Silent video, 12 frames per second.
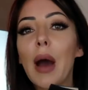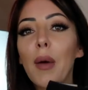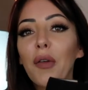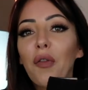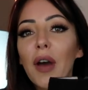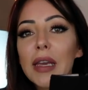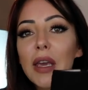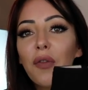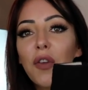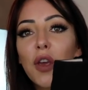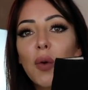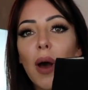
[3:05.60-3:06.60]
Now, if I
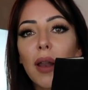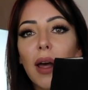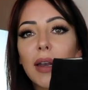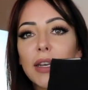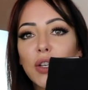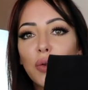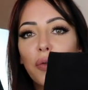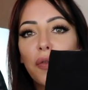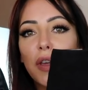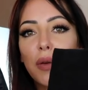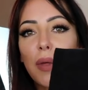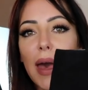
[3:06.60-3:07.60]
give you a little
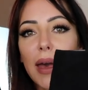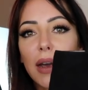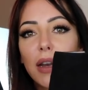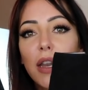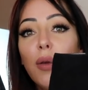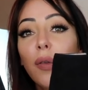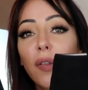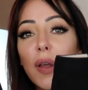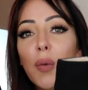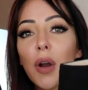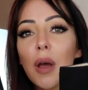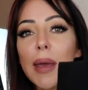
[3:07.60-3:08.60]
view there, can you
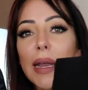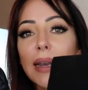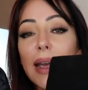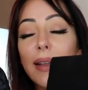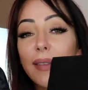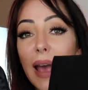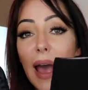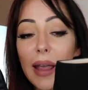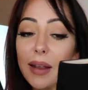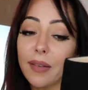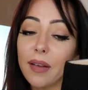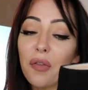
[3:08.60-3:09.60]
see what I mean?
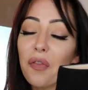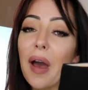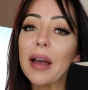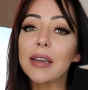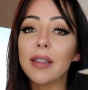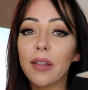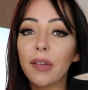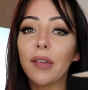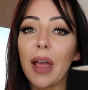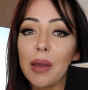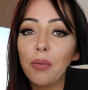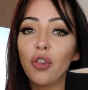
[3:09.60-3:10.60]
It's in fact the
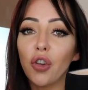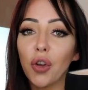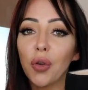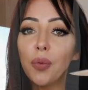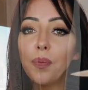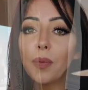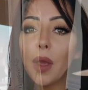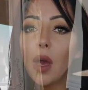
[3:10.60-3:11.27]
same shoe.